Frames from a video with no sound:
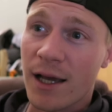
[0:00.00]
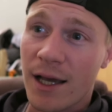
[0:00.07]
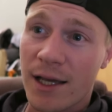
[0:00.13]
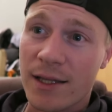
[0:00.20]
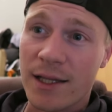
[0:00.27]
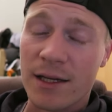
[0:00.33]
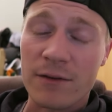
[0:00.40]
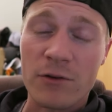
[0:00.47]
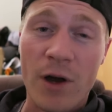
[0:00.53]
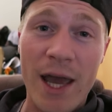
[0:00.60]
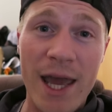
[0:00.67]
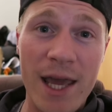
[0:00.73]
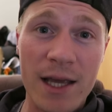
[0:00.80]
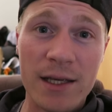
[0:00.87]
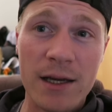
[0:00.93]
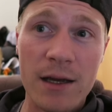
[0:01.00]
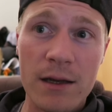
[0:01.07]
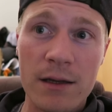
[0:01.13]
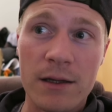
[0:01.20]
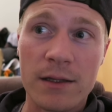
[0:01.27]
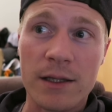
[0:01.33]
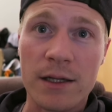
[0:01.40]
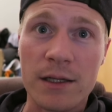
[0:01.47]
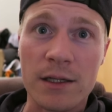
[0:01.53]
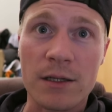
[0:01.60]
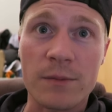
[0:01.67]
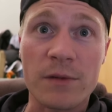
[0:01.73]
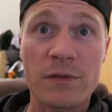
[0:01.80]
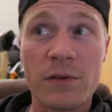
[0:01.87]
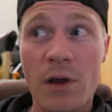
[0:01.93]
and then I've got a haircut, and then I'm
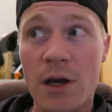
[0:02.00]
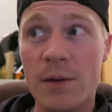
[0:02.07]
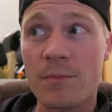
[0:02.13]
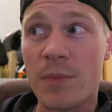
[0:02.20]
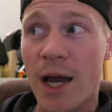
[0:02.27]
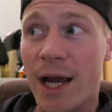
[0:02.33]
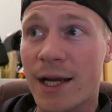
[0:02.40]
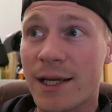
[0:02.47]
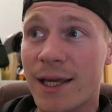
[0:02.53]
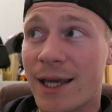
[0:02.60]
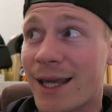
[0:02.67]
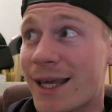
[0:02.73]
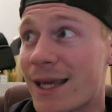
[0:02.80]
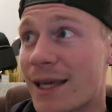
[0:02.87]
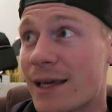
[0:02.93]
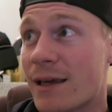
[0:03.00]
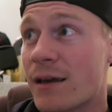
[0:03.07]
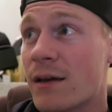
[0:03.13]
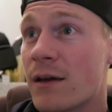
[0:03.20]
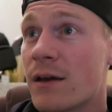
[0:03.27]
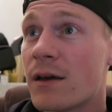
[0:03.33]
going to be flying back here